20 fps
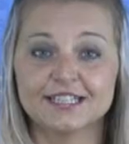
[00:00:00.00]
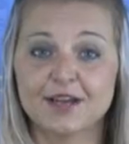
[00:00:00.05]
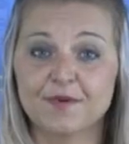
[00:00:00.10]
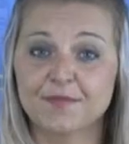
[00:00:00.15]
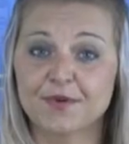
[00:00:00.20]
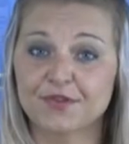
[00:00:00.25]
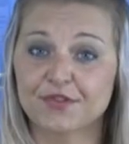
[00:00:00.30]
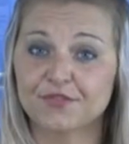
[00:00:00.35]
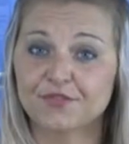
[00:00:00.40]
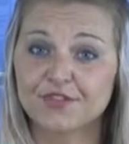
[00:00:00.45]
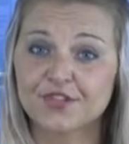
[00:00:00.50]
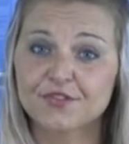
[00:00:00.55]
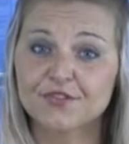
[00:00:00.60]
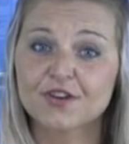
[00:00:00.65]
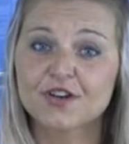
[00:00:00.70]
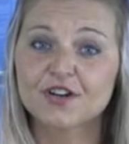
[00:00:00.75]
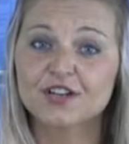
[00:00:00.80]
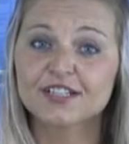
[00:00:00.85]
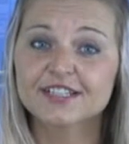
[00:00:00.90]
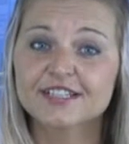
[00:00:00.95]
Number three on
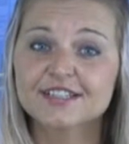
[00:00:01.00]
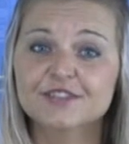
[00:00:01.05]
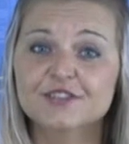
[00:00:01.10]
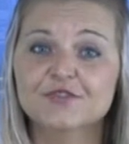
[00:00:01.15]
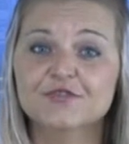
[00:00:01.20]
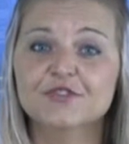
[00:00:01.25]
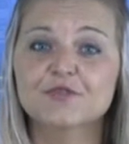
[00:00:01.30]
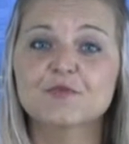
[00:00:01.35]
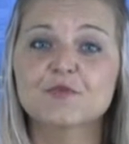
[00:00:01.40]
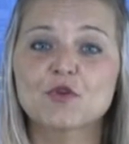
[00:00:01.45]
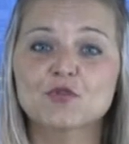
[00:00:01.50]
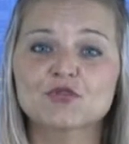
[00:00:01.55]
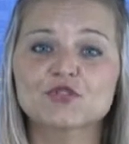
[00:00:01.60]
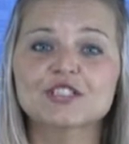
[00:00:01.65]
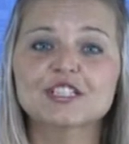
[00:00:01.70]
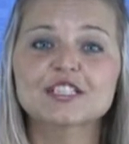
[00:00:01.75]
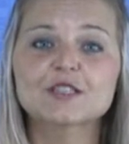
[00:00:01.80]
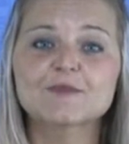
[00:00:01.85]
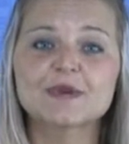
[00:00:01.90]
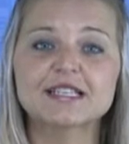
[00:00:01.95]
our list of the
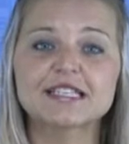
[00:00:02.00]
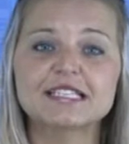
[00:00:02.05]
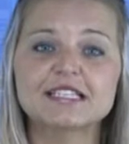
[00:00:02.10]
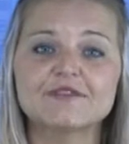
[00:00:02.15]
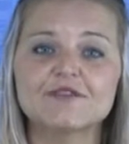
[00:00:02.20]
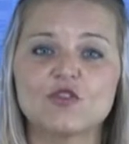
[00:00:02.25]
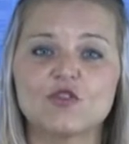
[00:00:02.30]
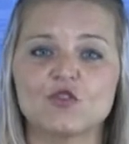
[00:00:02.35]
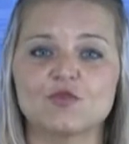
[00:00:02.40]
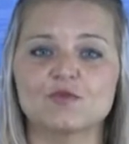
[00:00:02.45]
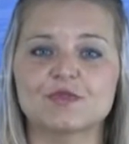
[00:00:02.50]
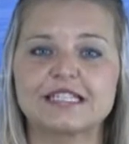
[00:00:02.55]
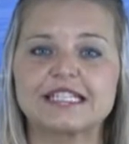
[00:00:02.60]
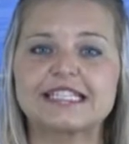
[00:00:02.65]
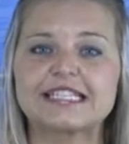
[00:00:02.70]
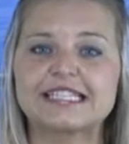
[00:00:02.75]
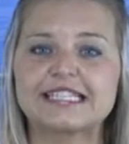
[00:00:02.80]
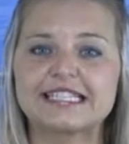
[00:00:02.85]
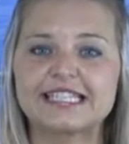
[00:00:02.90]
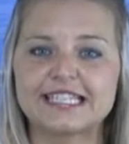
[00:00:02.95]
most expensive homes
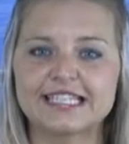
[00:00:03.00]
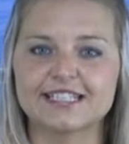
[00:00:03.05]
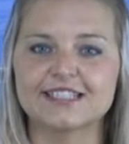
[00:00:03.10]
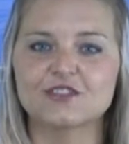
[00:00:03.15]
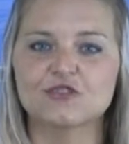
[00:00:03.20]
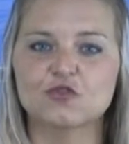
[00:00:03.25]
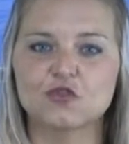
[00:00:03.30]
is this